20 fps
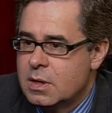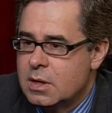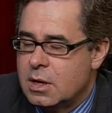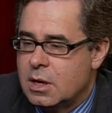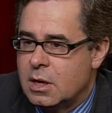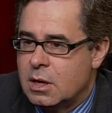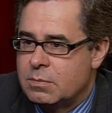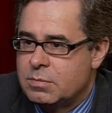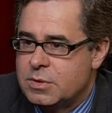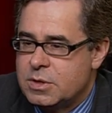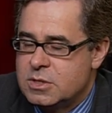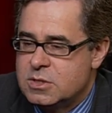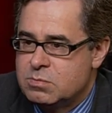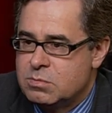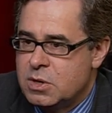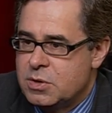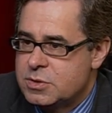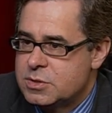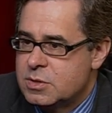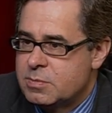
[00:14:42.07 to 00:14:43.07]
um, these
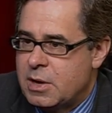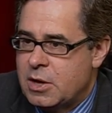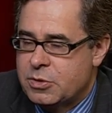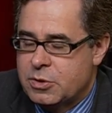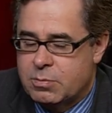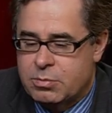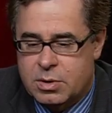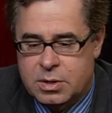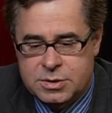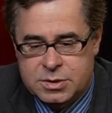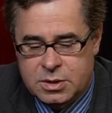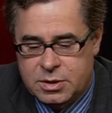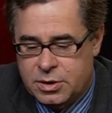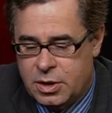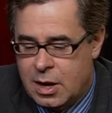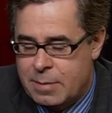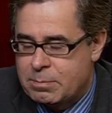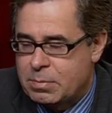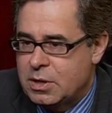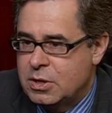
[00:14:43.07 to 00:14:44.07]
myths about the president
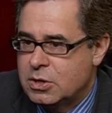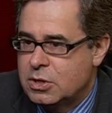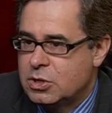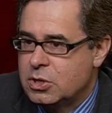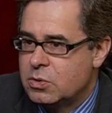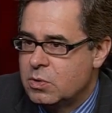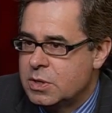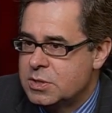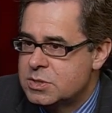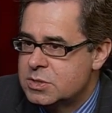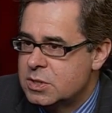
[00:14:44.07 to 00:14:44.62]
mm-hmm. not being a U.S.